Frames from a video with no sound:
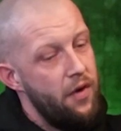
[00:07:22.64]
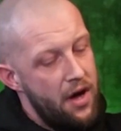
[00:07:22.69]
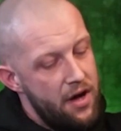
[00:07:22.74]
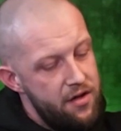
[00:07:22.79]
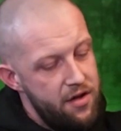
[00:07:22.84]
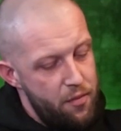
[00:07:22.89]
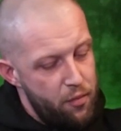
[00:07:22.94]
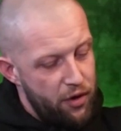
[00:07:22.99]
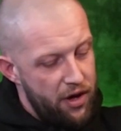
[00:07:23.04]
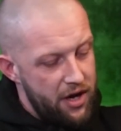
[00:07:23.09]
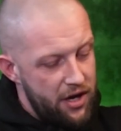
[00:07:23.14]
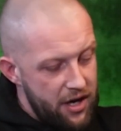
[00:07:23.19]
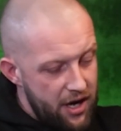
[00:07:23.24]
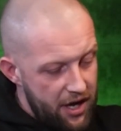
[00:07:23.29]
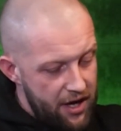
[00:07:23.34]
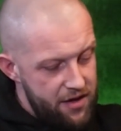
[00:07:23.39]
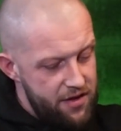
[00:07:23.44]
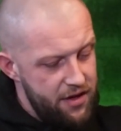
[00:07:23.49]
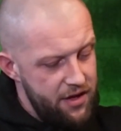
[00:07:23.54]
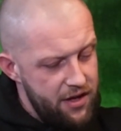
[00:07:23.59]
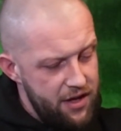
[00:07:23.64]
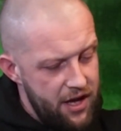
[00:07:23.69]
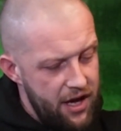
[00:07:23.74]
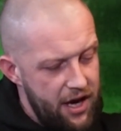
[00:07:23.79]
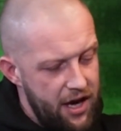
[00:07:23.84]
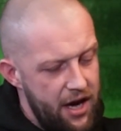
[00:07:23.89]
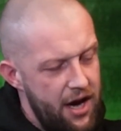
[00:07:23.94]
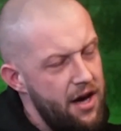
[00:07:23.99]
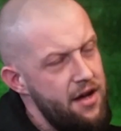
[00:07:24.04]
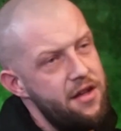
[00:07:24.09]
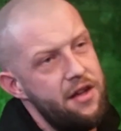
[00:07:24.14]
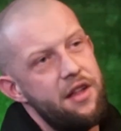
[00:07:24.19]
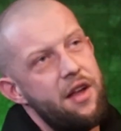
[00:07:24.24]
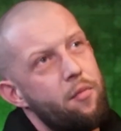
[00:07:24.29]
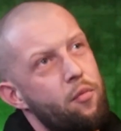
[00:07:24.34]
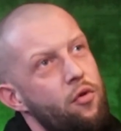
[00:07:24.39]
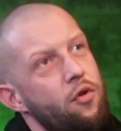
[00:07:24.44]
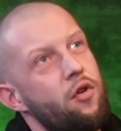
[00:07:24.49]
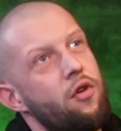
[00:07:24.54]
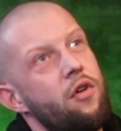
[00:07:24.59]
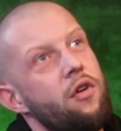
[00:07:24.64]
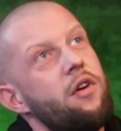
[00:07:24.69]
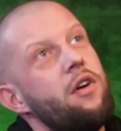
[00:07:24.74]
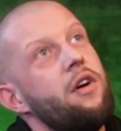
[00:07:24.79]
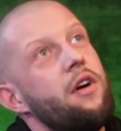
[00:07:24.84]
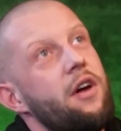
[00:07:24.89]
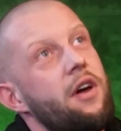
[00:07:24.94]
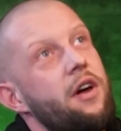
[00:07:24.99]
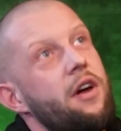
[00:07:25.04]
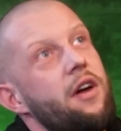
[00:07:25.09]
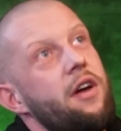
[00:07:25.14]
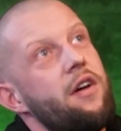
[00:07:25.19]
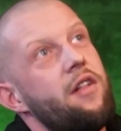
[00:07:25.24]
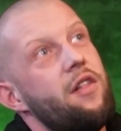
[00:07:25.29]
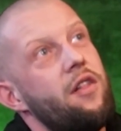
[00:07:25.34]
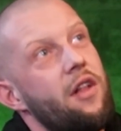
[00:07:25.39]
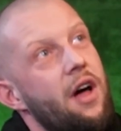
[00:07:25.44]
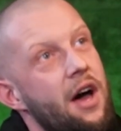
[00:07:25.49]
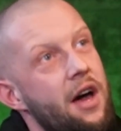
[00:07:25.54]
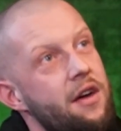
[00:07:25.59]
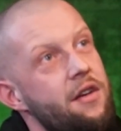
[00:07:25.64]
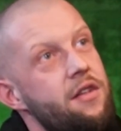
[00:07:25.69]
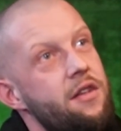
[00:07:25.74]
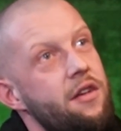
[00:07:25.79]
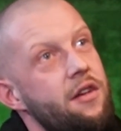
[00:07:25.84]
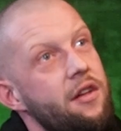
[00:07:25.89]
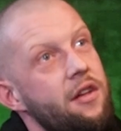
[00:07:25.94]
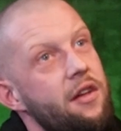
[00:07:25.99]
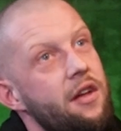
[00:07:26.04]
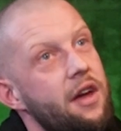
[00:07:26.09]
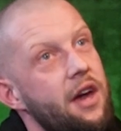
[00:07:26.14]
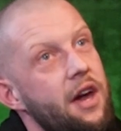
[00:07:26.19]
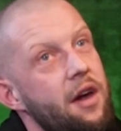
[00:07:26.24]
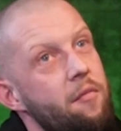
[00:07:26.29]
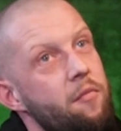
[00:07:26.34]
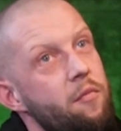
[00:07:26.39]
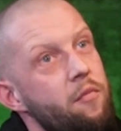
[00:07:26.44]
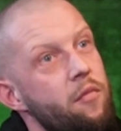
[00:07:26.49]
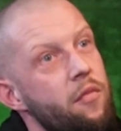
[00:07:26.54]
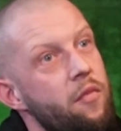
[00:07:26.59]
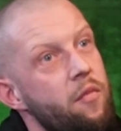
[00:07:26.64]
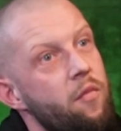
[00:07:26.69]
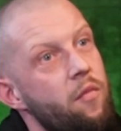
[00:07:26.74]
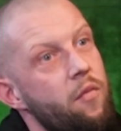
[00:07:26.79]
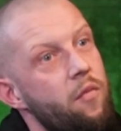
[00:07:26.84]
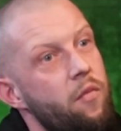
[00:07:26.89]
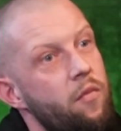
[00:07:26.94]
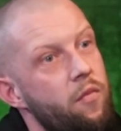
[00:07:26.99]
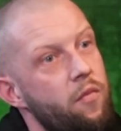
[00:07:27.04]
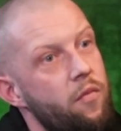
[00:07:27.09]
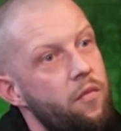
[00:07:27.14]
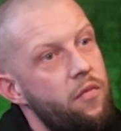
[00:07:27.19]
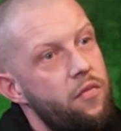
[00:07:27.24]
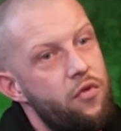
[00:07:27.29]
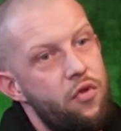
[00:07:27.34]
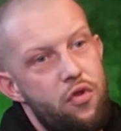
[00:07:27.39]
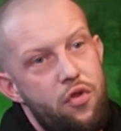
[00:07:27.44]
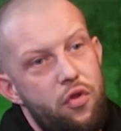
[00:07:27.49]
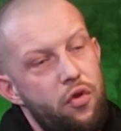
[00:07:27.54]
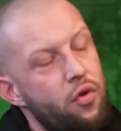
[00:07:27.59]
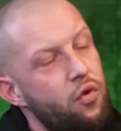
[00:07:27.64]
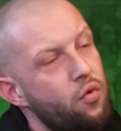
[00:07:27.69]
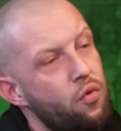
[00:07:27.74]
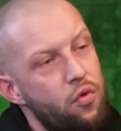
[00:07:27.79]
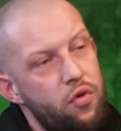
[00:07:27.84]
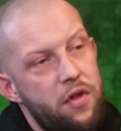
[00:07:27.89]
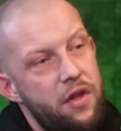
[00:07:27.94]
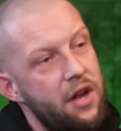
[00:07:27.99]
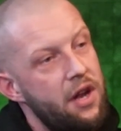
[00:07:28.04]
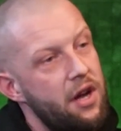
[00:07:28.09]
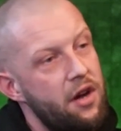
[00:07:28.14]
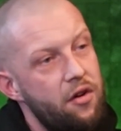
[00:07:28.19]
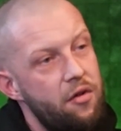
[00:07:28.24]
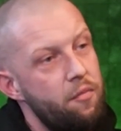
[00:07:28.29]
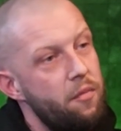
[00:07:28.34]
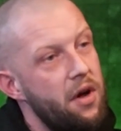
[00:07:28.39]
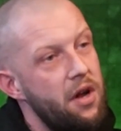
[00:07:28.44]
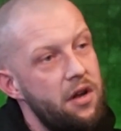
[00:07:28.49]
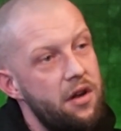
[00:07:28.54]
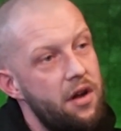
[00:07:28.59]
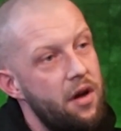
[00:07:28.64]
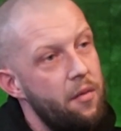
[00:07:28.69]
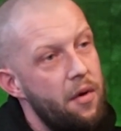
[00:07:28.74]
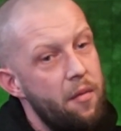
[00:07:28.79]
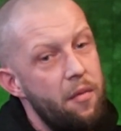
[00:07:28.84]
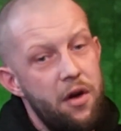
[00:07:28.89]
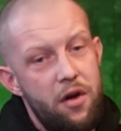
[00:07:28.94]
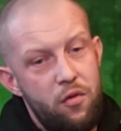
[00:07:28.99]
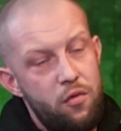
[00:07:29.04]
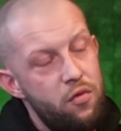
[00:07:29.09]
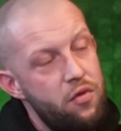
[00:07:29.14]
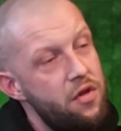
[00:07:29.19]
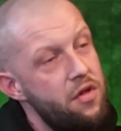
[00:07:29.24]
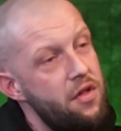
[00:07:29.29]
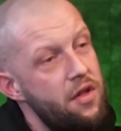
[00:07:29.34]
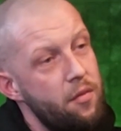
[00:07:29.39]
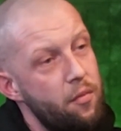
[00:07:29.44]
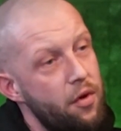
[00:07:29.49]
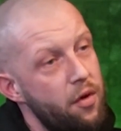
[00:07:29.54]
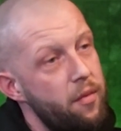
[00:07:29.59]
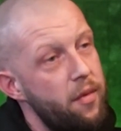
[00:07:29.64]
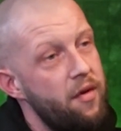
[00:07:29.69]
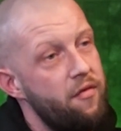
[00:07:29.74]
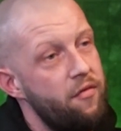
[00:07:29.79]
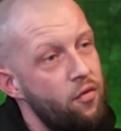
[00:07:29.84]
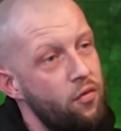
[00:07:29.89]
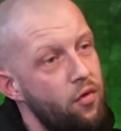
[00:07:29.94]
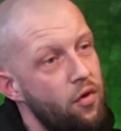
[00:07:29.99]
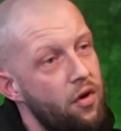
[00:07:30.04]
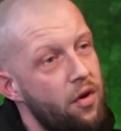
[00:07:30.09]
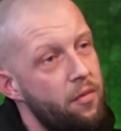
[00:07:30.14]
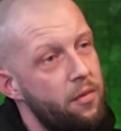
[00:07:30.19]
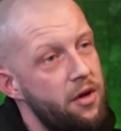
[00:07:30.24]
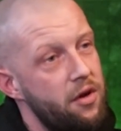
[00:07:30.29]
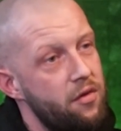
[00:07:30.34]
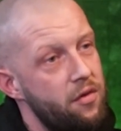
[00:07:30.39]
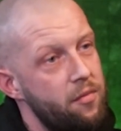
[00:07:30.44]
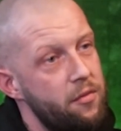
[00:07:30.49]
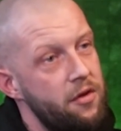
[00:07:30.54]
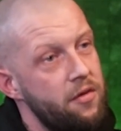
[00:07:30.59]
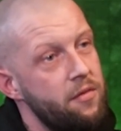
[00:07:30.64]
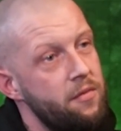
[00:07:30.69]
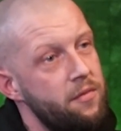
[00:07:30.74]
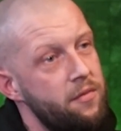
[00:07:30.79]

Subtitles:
That's the plan. I seen a plot last year, just too close to any cunt, man. I want my closest neighbour to be a phone call away, you know what I mean?